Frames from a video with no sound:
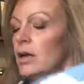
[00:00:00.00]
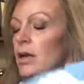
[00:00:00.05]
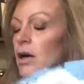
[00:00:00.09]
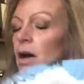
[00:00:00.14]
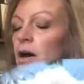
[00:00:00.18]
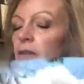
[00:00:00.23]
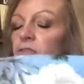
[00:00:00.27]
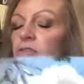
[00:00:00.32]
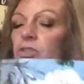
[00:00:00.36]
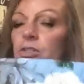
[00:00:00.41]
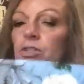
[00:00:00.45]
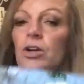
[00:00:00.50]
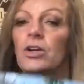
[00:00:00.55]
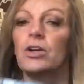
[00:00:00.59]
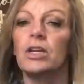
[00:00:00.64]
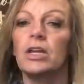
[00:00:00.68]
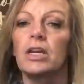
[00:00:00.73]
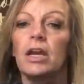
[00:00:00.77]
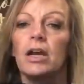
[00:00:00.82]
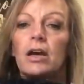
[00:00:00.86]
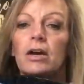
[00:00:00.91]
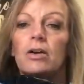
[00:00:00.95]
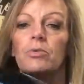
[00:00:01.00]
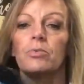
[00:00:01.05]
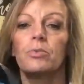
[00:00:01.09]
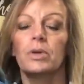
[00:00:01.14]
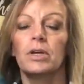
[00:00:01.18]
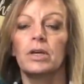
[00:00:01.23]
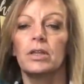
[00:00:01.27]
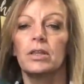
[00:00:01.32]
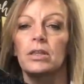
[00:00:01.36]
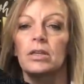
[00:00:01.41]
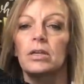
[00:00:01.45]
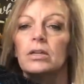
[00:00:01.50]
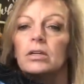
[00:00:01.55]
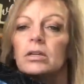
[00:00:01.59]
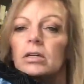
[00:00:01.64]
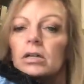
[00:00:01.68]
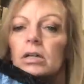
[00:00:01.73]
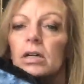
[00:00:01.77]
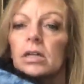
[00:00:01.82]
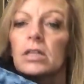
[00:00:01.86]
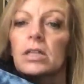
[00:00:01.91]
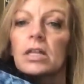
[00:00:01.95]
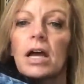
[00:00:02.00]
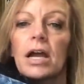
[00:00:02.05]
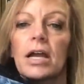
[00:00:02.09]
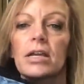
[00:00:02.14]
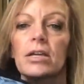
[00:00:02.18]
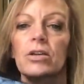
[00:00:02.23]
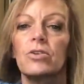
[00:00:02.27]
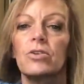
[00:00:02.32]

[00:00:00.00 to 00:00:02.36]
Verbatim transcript: of starting out with a light